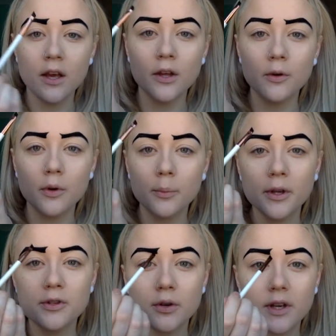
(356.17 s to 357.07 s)
You want to be
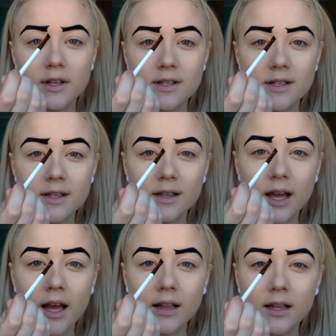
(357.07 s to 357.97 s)
drawing it
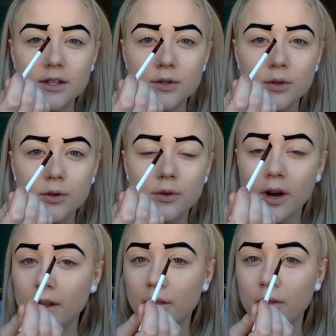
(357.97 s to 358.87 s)
slightly to
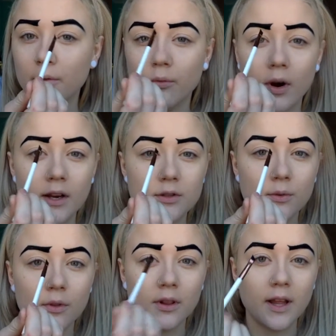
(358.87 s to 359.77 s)
either the right
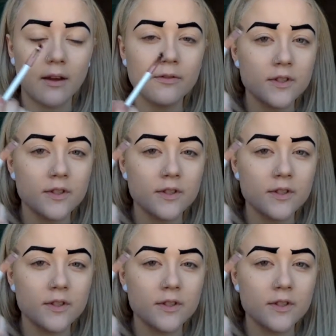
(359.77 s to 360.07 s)
or the left.